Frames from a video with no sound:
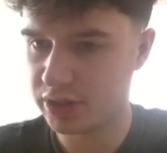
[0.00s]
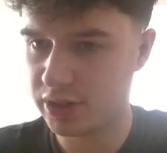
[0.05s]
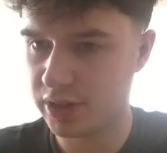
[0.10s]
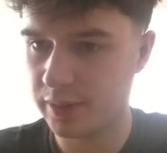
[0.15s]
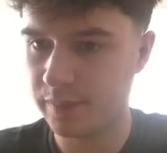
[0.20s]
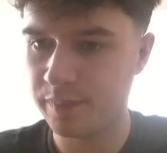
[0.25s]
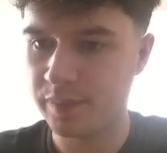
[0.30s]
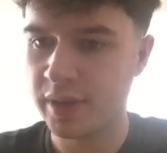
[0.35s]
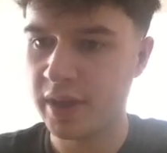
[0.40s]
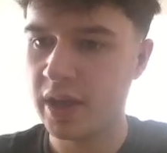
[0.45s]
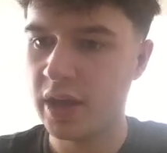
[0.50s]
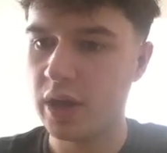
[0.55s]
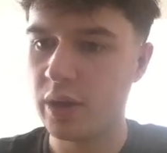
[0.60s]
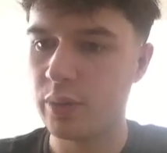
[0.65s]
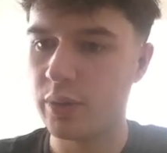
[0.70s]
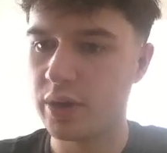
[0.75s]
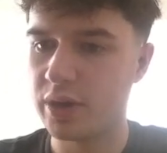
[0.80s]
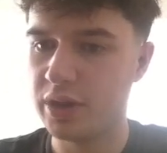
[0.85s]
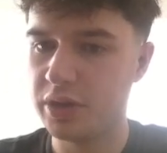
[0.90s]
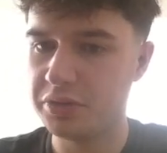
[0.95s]
So
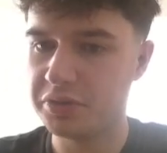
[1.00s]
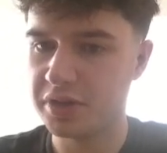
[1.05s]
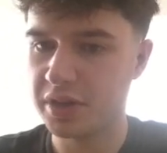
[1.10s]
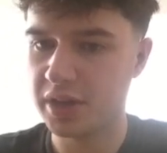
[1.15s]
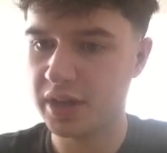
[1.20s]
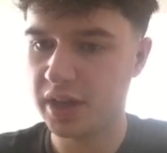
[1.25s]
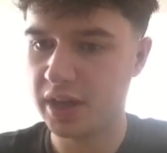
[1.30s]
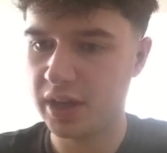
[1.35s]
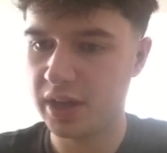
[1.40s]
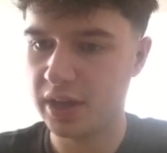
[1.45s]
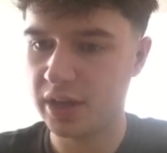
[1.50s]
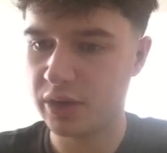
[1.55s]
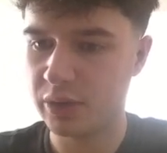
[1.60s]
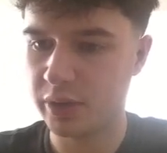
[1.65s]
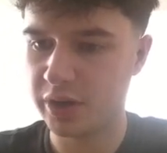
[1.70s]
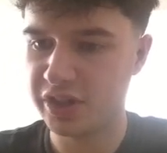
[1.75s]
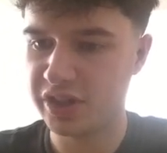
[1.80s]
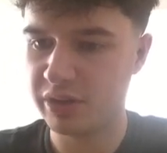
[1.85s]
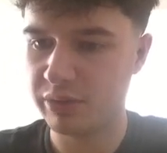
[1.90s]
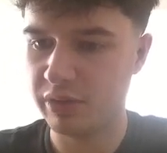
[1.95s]
we're going to use a
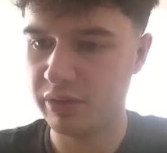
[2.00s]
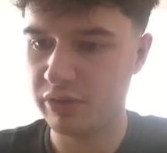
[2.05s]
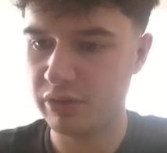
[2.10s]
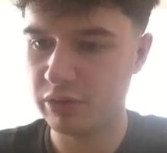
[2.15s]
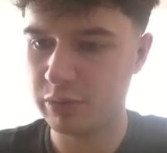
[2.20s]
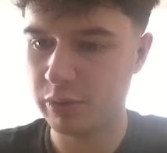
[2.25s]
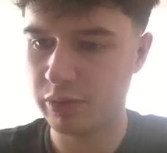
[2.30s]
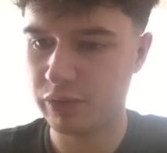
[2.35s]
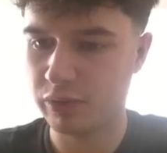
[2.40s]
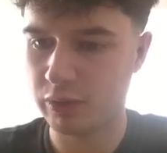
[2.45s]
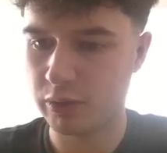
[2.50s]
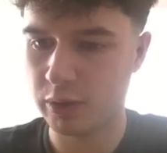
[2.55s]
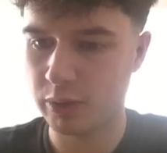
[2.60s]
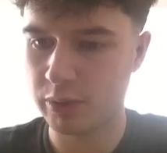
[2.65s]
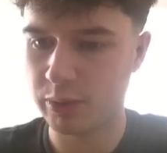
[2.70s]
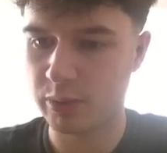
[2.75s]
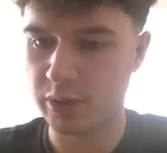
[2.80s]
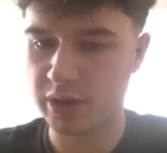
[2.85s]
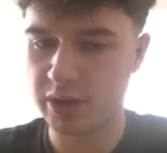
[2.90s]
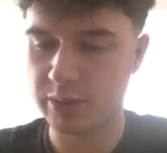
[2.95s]
equation that we used before
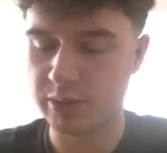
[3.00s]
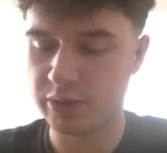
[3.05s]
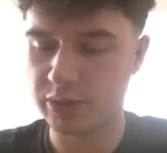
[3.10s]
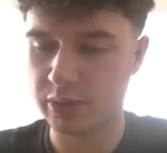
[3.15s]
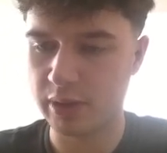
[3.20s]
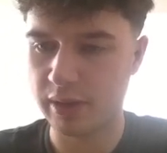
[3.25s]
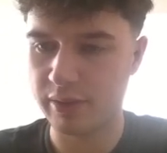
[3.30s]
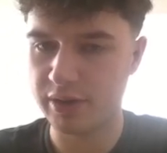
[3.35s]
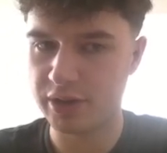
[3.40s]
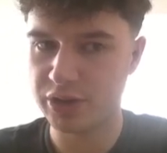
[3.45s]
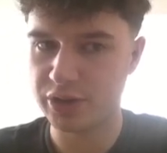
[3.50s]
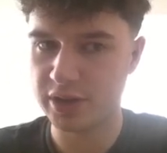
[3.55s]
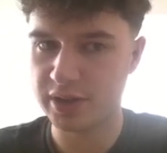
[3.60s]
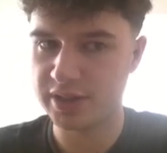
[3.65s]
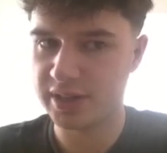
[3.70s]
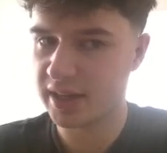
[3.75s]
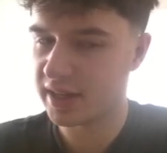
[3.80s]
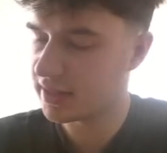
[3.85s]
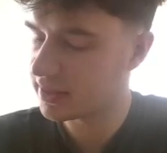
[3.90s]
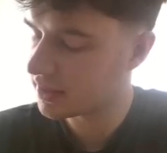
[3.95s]
when working with gravity drain
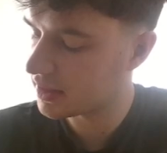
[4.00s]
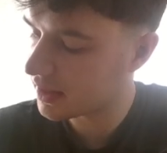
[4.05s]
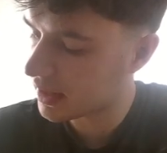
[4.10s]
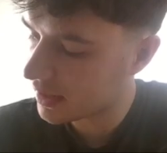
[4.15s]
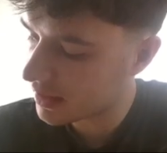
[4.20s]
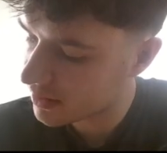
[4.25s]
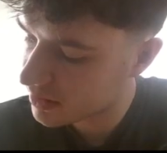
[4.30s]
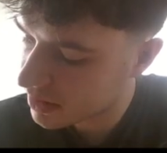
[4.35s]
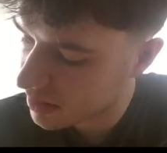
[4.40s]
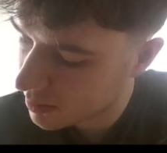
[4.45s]
tanks, and that is